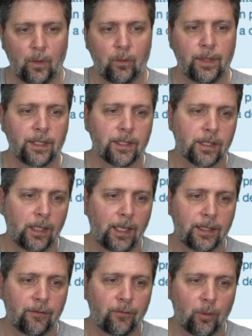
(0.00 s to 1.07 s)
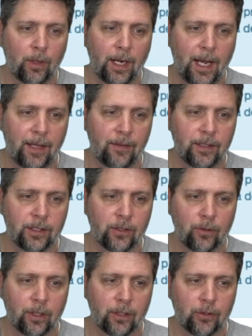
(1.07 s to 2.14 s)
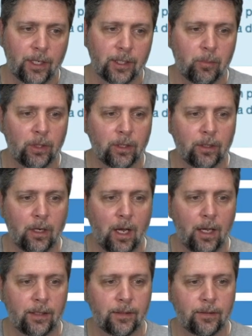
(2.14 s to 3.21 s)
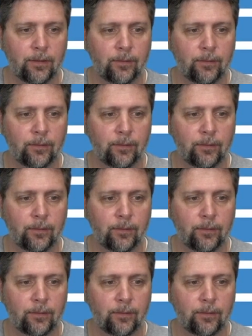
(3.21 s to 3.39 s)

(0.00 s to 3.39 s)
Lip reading: We can select if we want to add this to our address book or not.